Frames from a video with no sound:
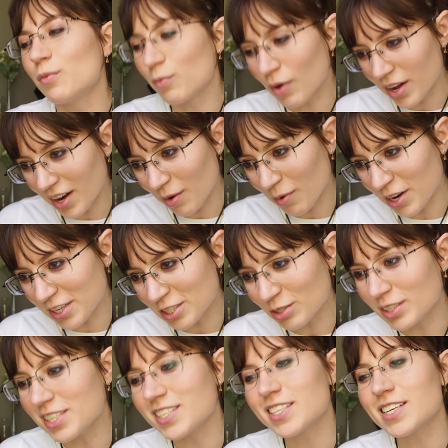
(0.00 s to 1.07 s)
what I want to do
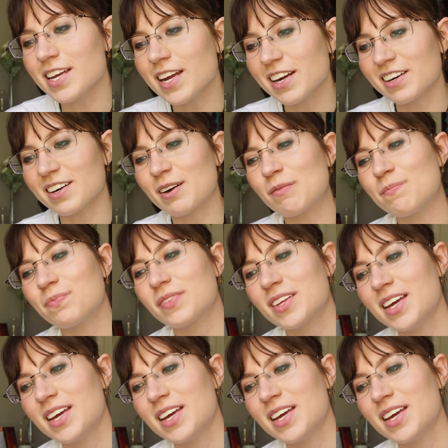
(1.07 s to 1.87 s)
this year